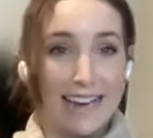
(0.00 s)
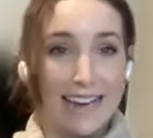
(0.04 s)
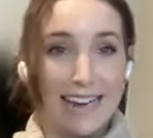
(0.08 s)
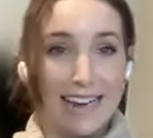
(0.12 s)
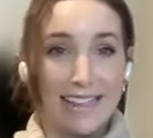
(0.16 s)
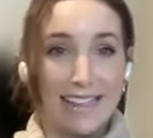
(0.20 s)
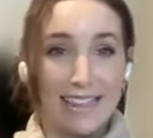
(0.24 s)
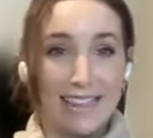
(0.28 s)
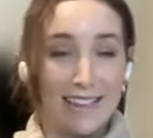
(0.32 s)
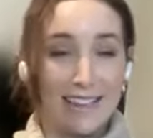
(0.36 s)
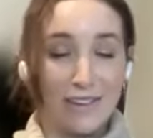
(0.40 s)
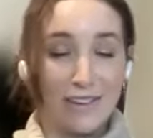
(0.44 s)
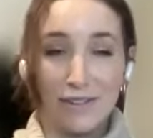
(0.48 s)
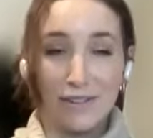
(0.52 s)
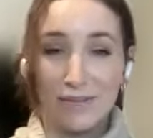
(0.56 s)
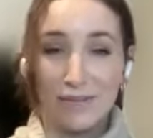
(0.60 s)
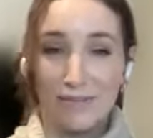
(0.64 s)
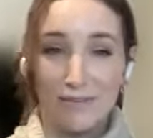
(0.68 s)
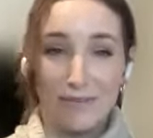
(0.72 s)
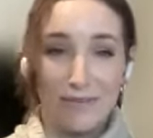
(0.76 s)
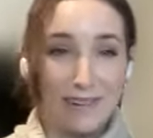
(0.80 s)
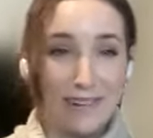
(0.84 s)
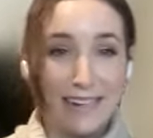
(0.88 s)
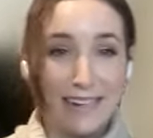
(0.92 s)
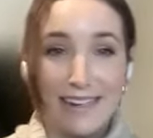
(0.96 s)
Yeah, and
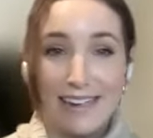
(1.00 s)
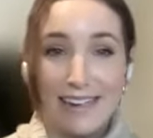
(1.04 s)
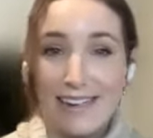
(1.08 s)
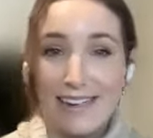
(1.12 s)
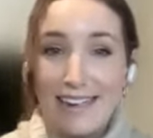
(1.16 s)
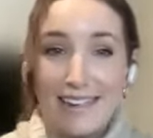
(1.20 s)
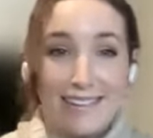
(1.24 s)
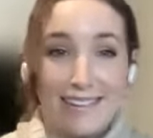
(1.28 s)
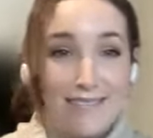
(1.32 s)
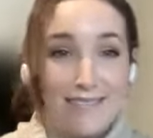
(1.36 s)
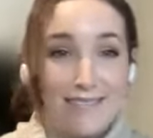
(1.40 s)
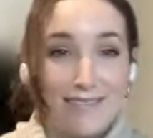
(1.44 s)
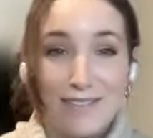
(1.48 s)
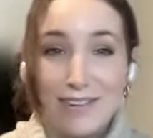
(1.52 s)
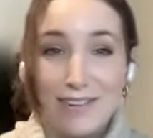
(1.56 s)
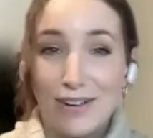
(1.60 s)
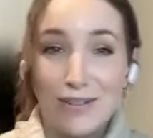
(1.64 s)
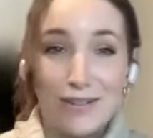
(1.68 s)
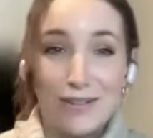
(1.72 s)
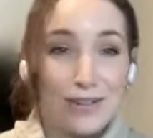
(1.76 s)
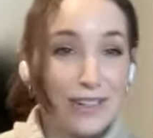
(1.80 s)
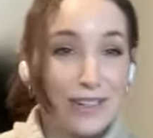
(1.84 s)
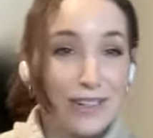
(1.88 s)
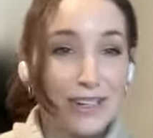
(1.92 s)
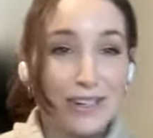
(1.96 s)
I
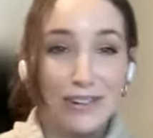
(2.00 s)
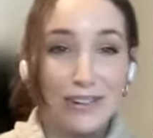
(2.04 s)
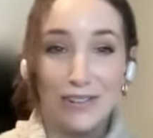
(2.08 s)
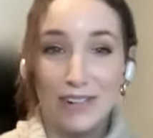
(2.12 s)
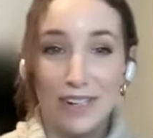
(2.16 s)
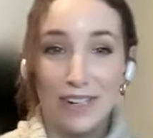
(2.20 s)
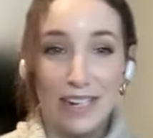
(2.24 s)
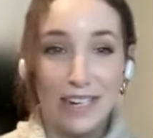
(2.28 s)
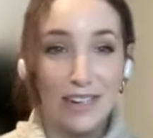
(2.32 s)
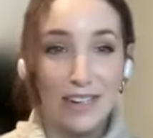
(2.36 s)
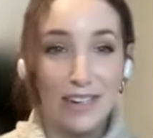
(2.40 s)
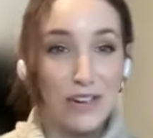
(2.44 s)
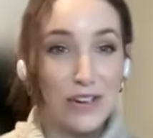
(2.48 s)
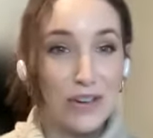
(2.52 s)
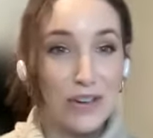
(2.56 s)
totally agree.